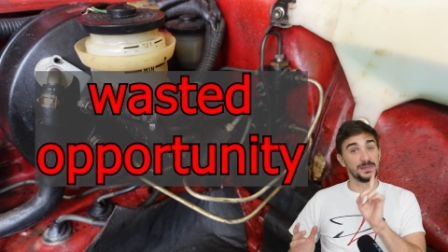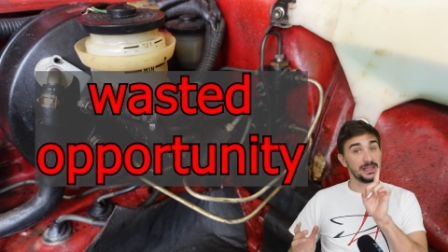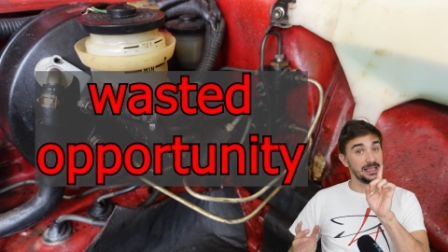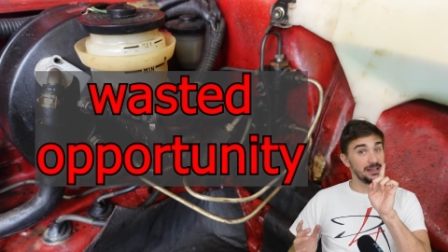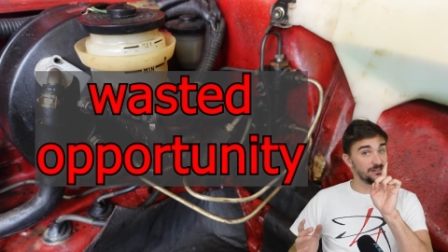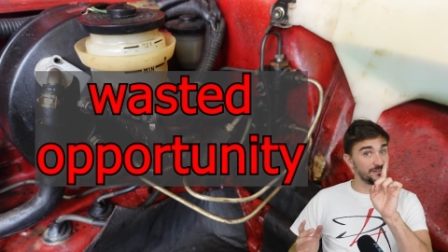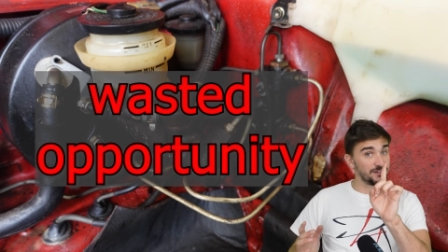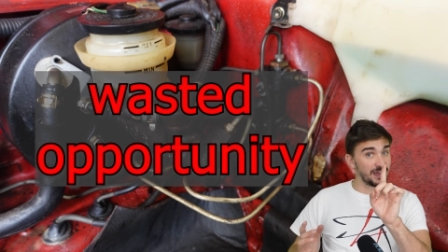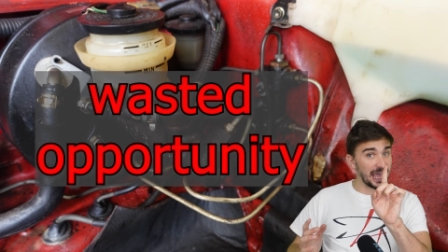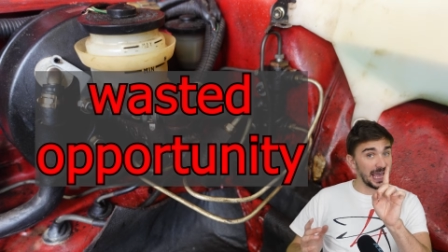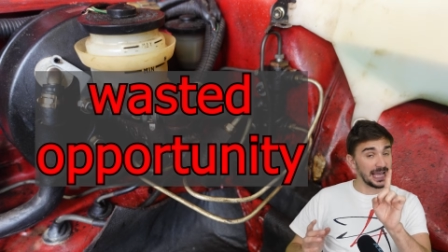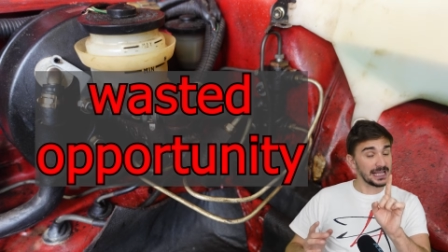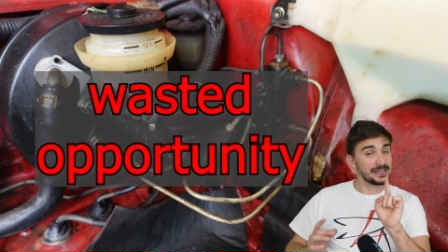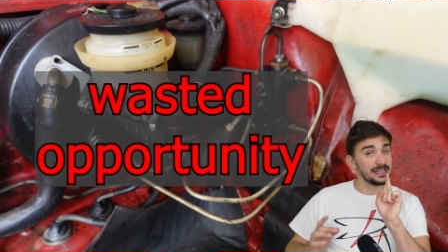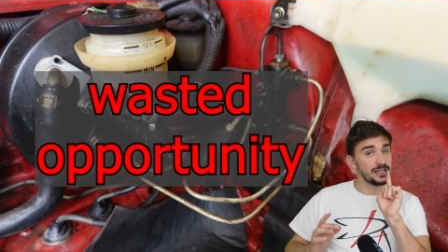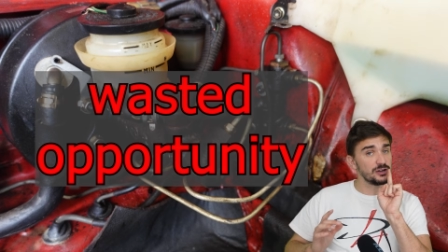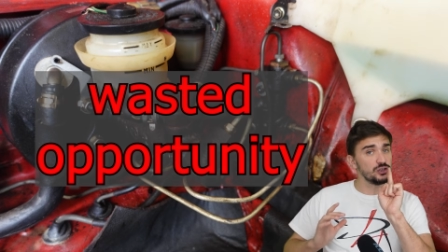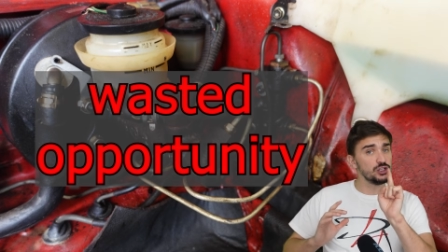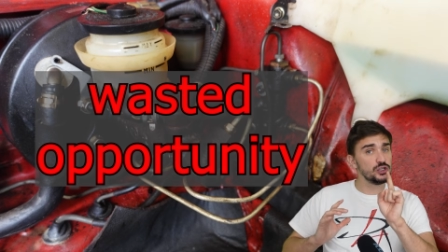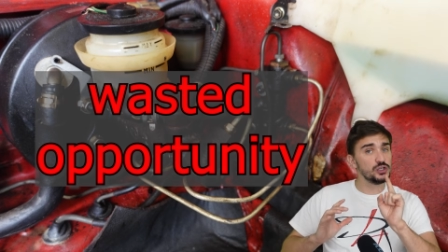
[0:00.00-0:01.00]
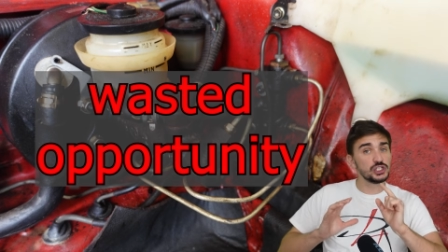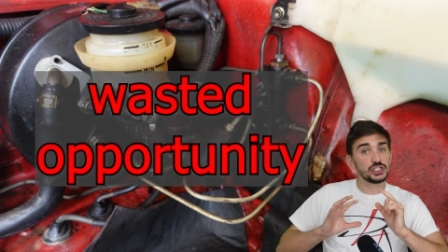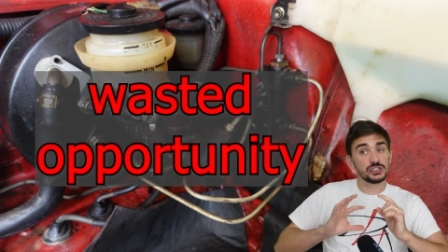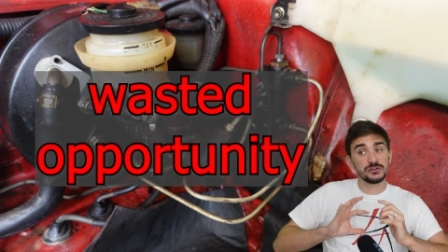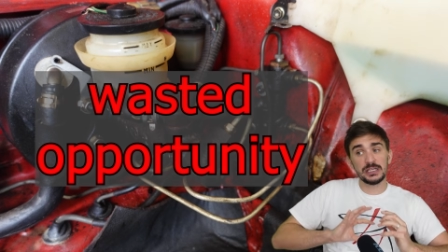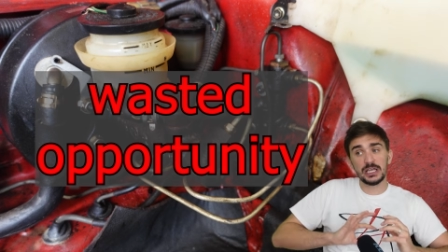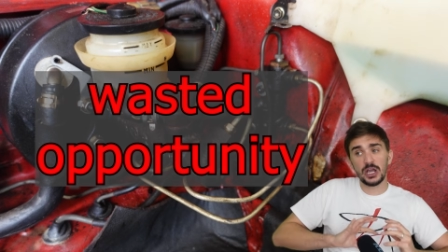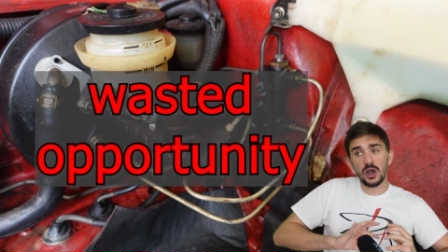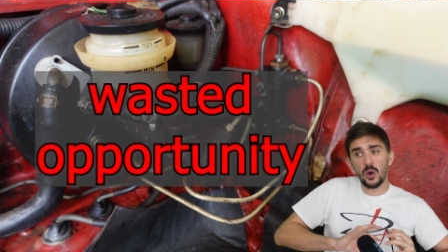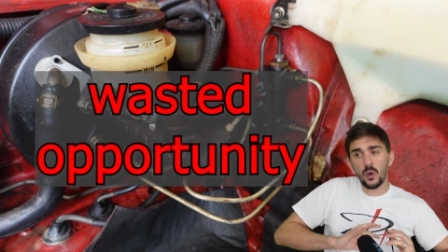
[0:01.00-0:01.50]
In fact, they're
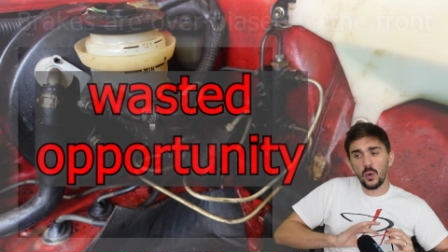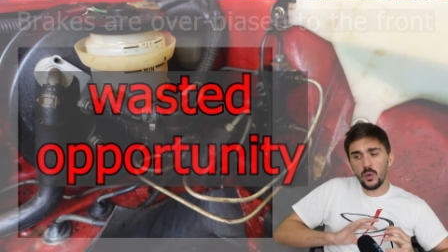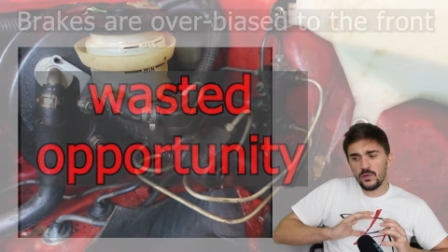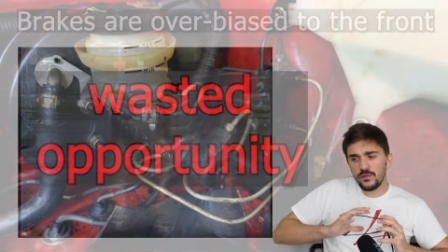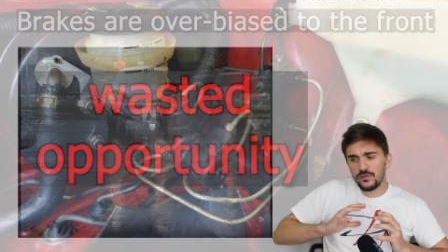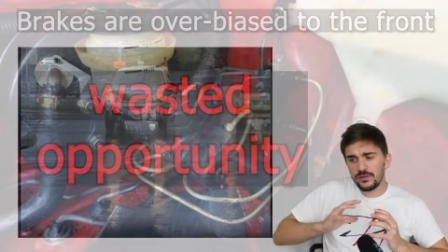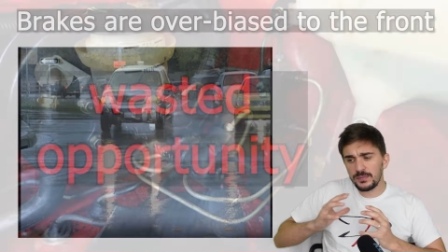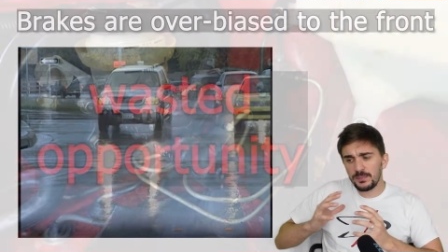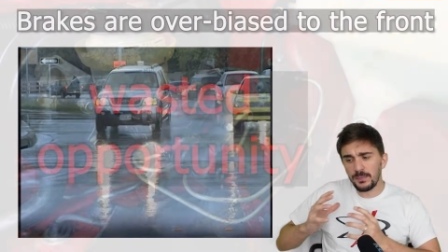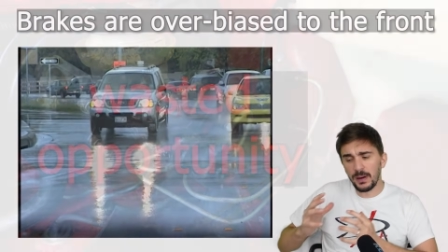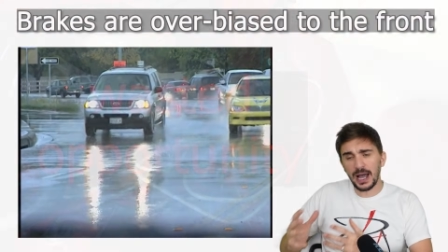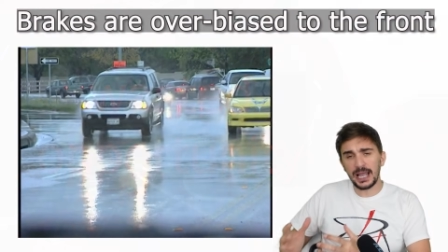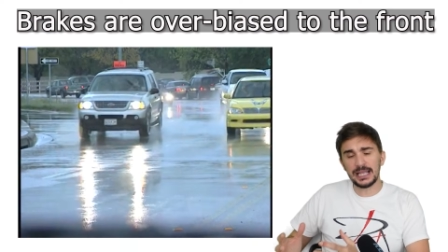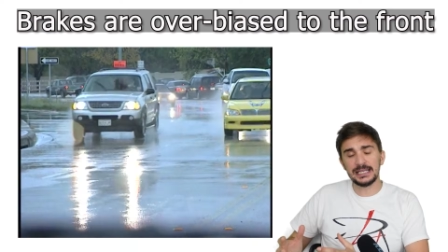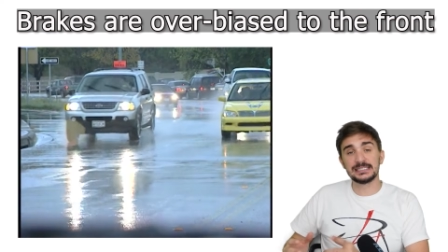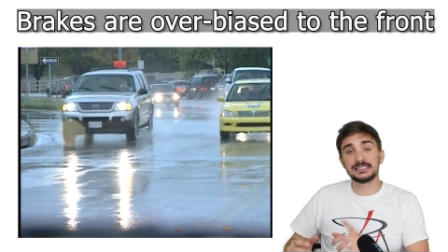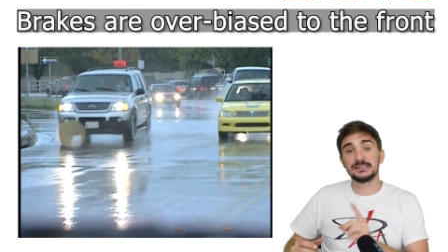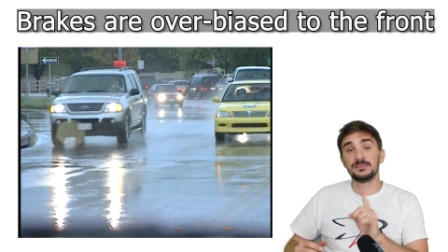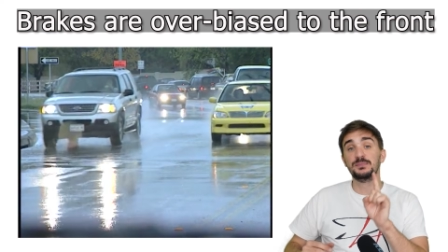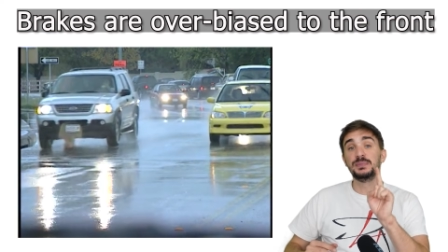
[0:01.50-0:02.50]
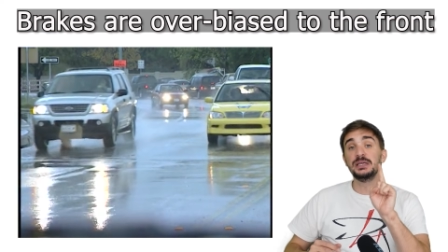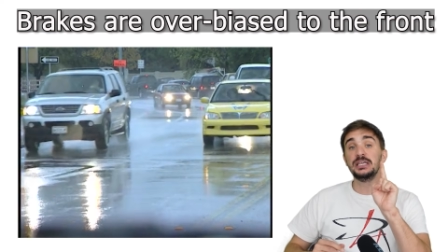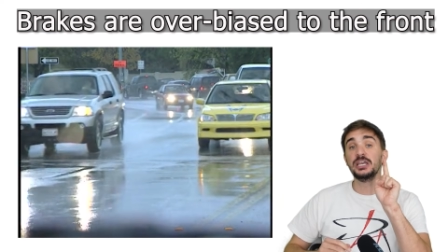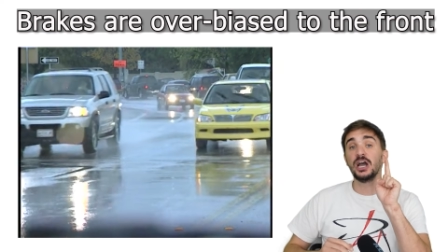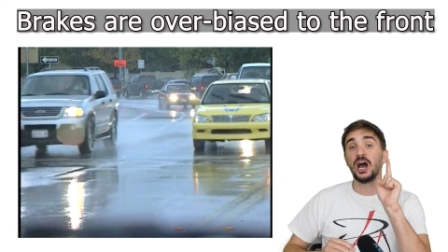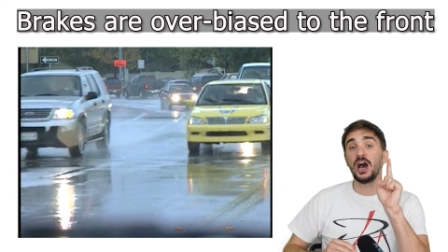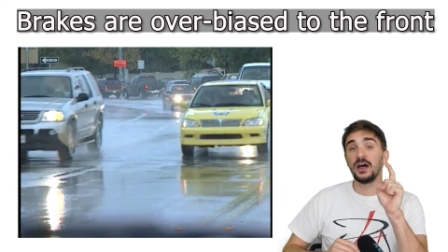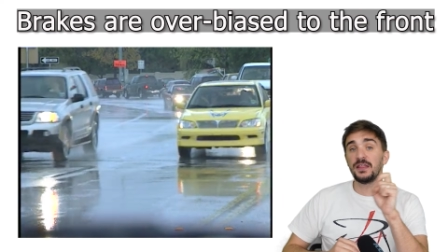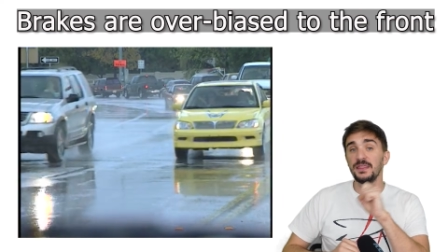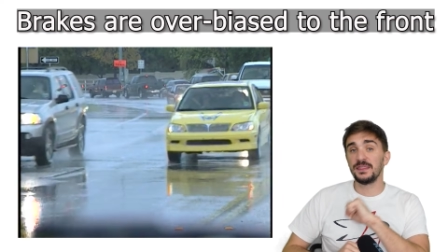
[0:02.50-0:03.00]
usually over-biased
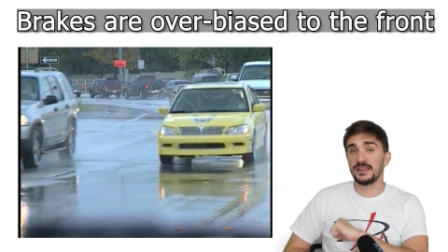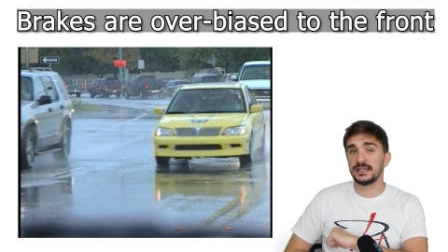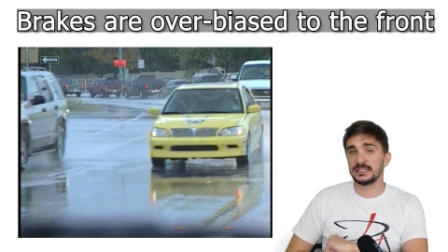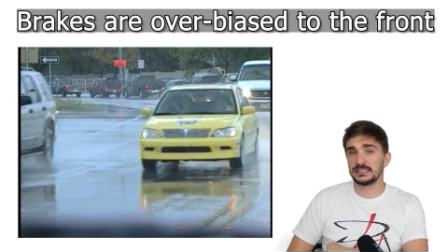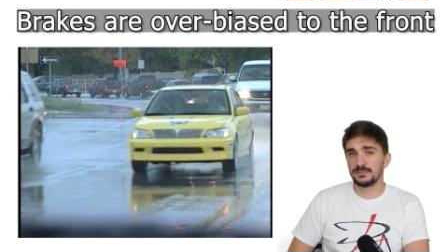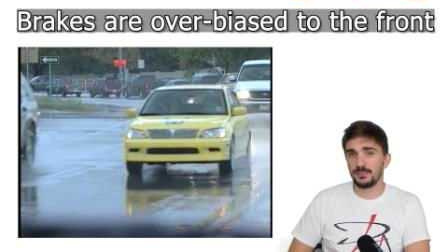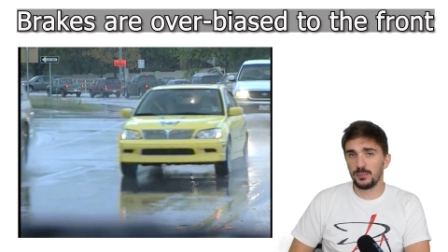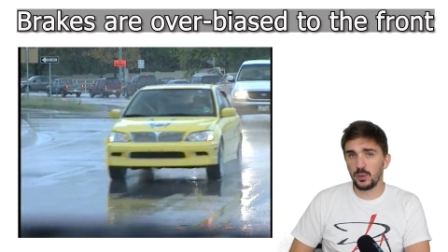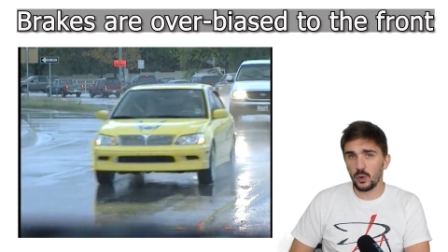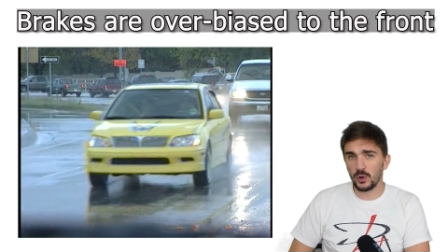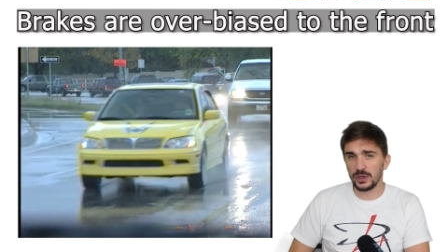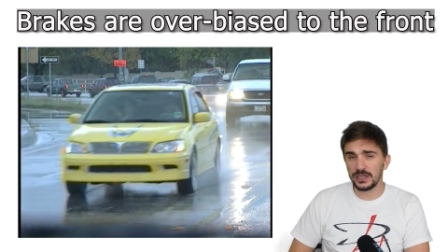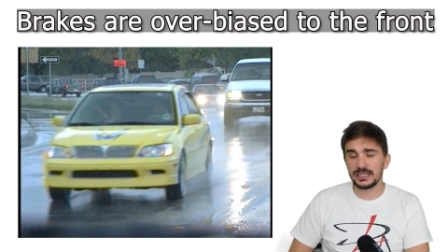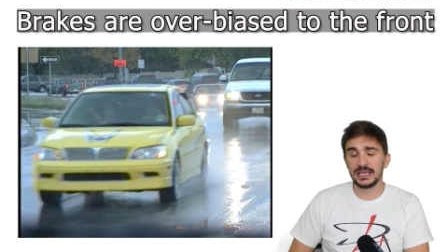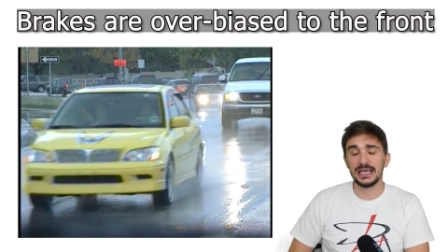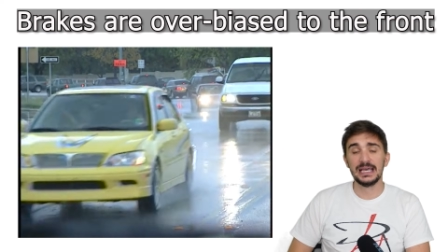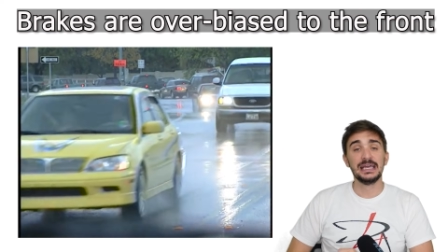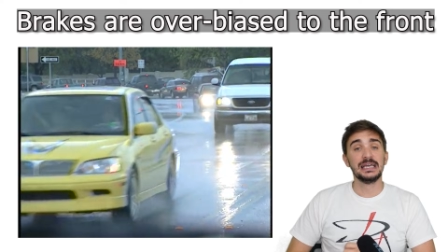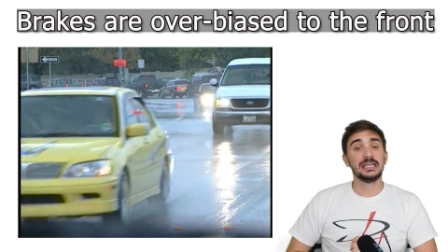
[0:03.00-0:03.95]
beyond this point